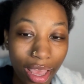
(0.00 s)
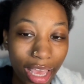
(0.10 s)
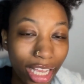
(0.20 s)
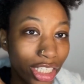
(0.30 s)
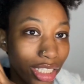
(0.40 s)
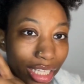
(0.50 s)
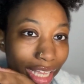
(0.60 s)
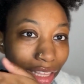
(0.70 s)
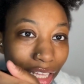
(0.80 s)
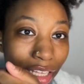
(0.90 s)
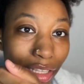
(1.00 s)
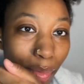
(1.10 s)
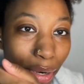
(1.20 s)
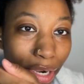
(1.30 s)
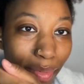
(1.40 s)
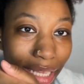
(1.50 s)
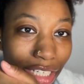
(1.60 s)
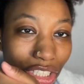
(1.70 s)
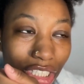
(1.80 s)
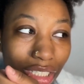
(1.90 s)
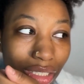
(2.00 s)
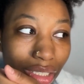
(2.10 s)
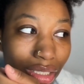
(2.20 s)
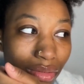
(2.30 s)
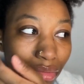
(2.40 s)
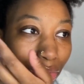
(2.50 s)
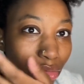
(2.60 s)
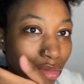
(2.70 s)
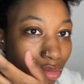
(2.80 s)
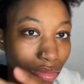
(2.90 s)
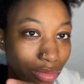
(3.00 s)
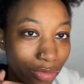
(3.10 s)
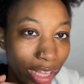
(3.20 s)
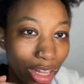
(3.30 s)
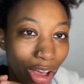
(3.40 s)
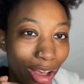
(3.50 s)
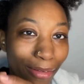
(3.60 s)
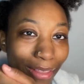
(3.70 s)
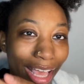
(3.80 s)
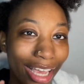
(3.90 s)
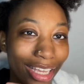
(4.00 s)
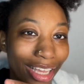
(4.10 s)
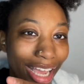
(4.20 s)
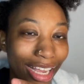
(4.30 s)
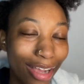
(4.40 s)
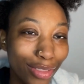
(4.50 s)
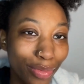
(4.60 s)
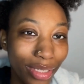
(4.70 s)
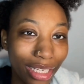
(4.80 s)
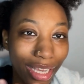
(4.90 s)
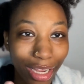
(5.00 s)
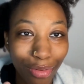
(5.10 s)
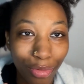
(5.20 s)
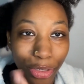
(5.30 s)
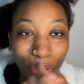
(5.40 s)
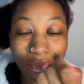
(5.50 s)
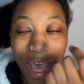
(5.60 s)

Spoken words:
it just like the perm ends just fell off. Like, I didn't have to really cut it for real.